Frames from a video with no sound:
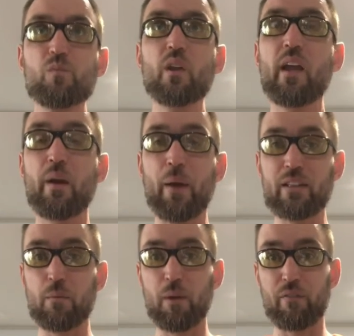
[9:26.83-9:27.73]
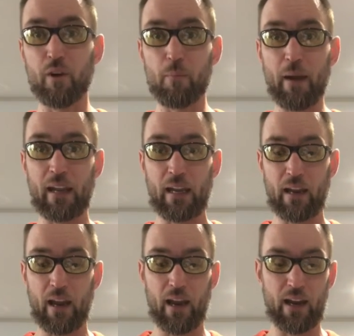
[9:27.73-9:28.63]
a recipe for making
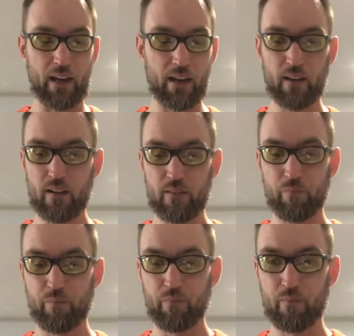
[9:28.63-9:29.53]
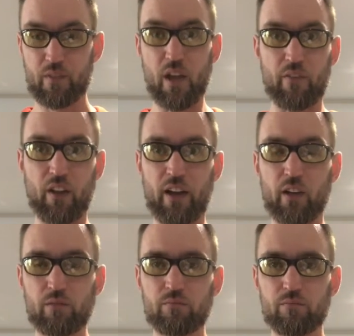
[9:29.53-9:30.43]
a set of
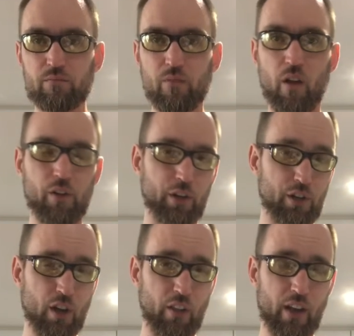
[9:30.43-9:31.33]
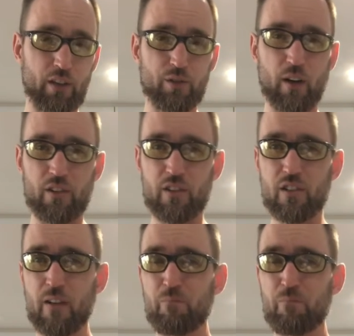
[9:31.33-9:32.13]
Lego, although you'd call that instructions.